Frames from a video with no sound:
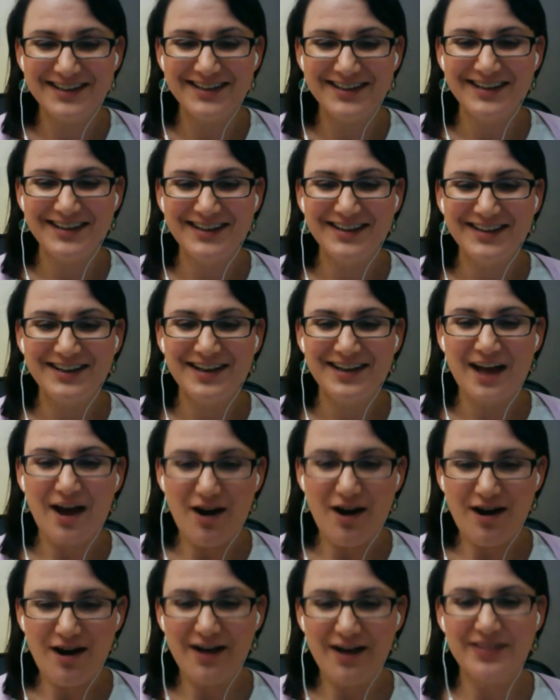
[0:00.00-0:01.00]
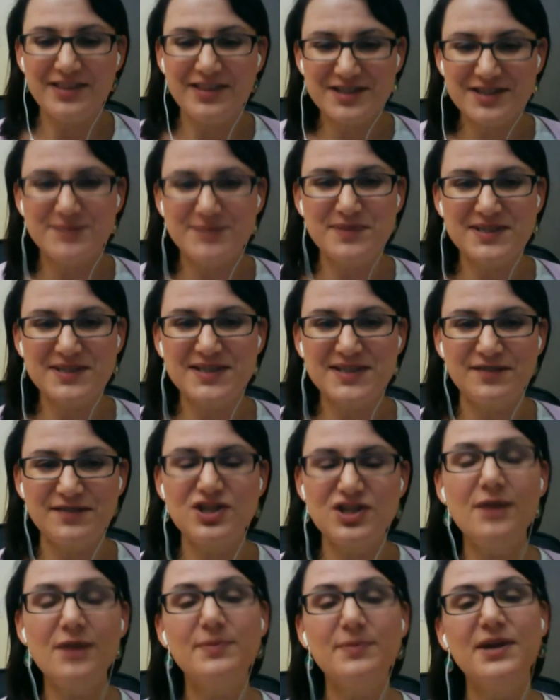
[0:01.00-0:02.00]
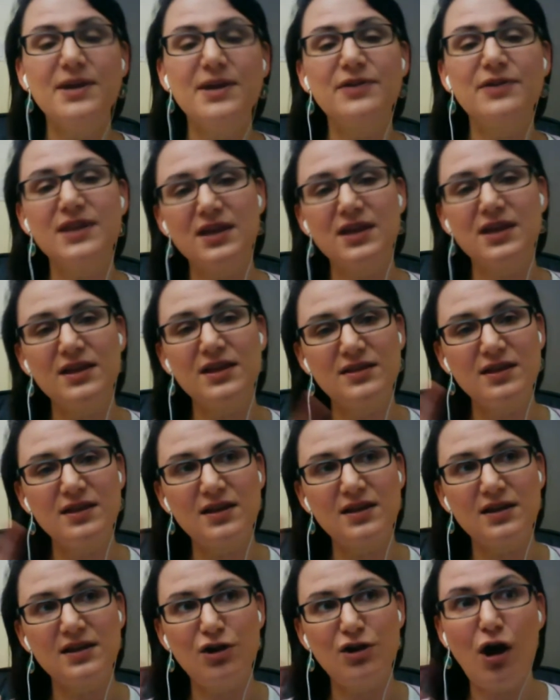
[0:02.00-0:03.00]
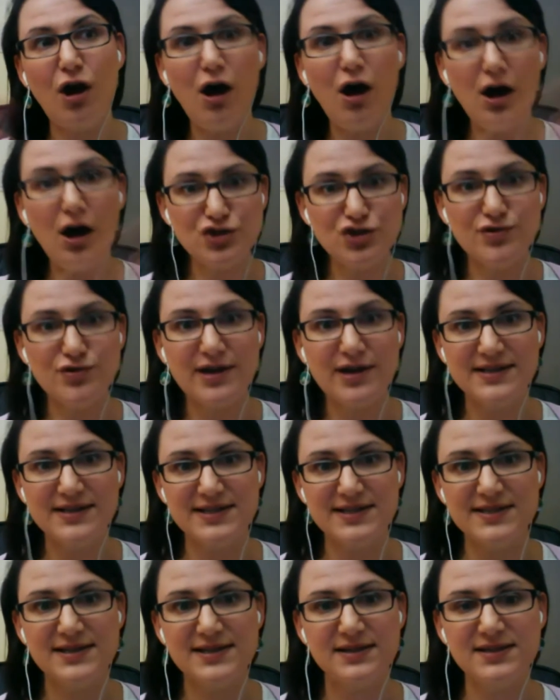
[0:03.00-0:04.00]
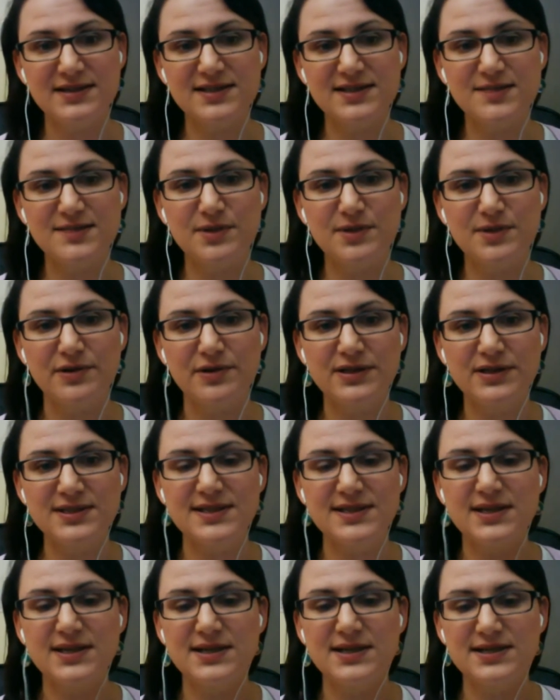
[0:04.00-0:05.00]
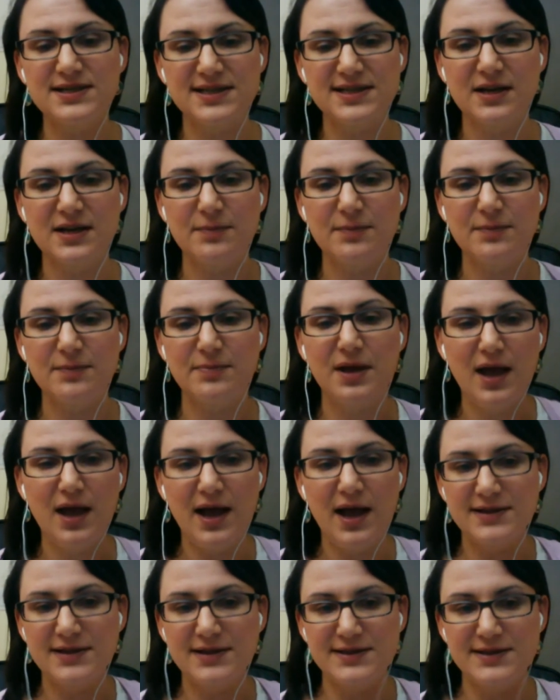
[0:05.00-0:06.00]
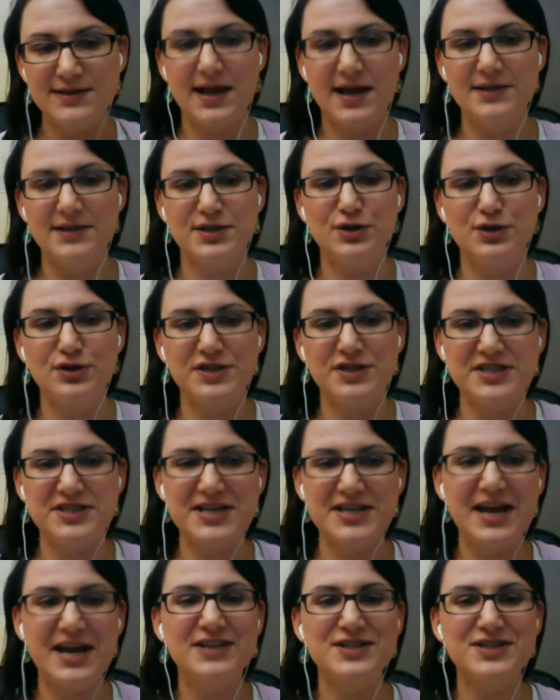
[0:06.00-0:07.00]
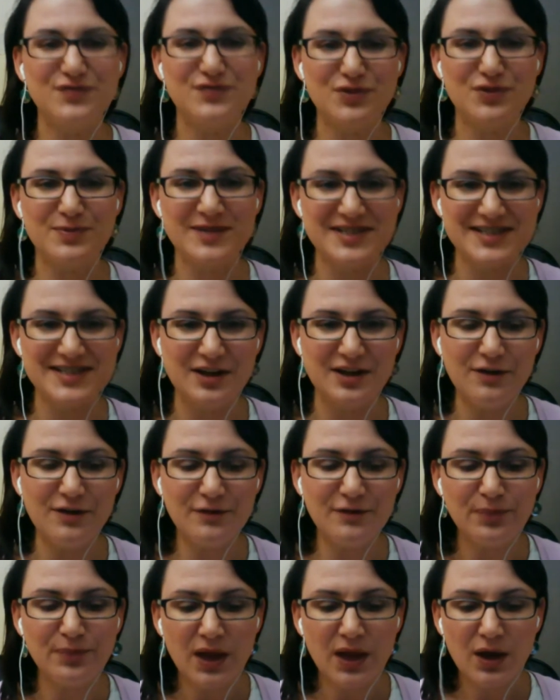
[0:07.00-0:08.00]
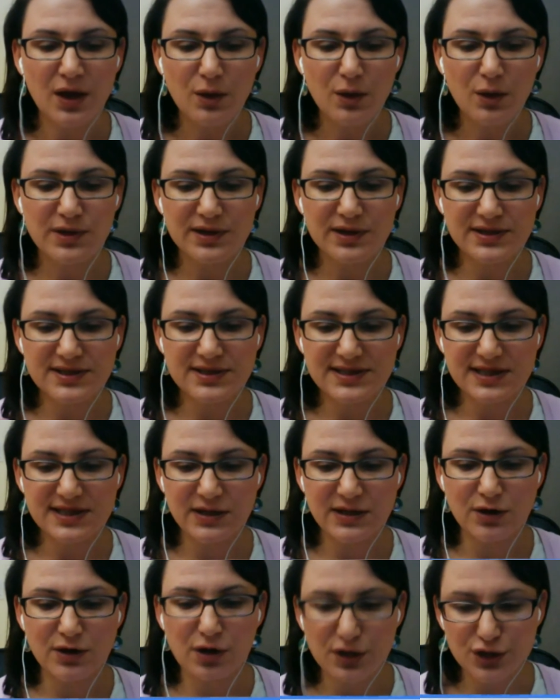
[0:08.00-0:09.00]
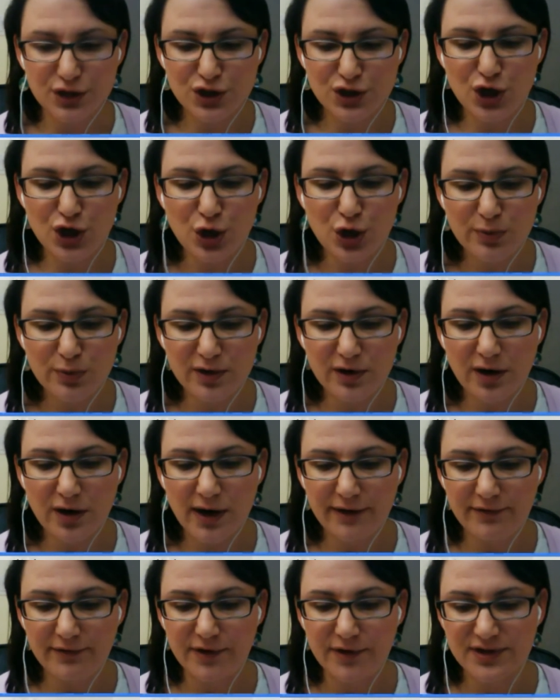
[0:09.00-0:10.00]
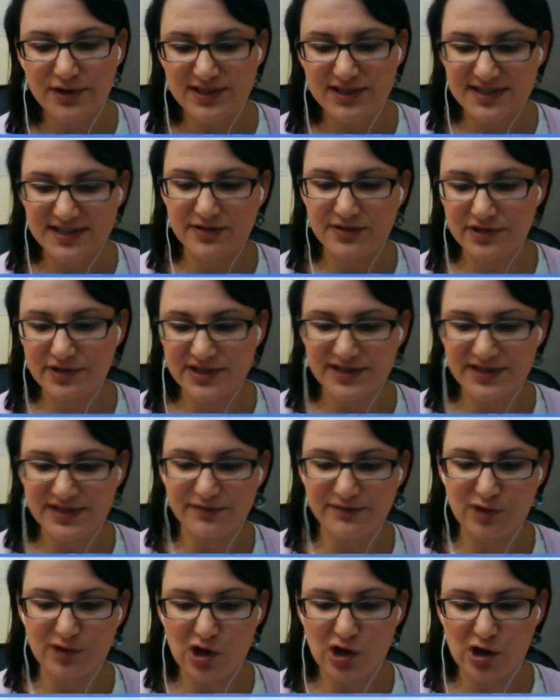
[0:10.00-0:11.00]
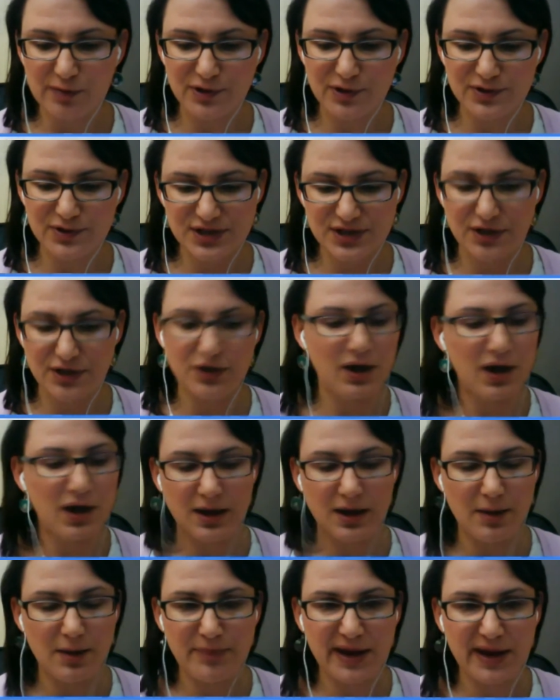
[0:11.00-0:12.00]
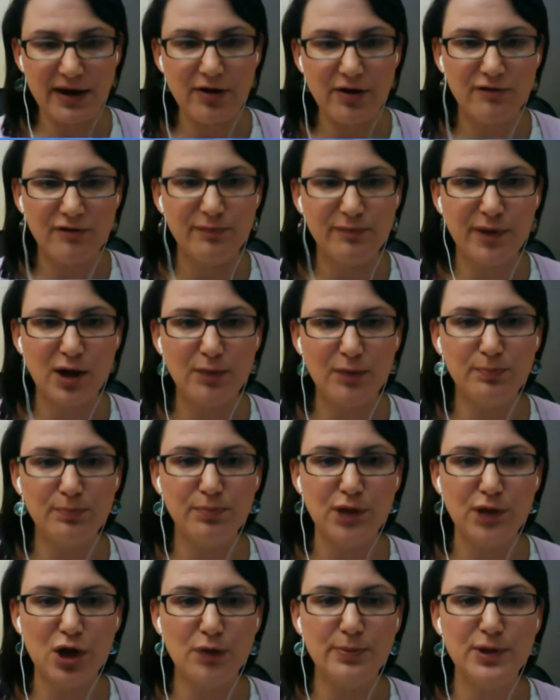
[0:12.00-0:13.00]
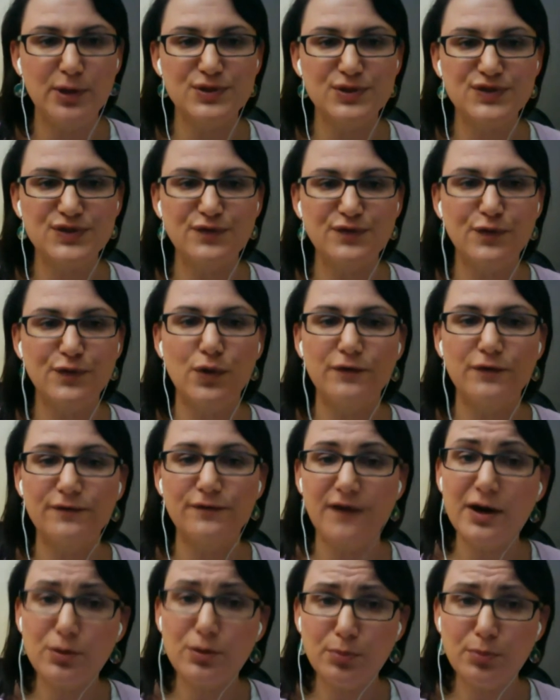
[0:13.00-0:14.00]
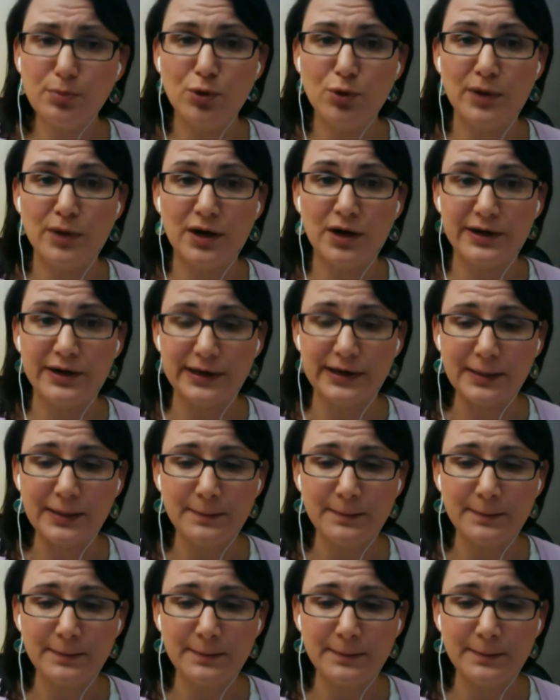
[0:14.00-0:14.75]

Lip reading: on this specific time. Now, the contrasting experience that I set up as a good test for myself was in October. I wrote a series of blog posts, a pair of blog posts for fire pole marketing,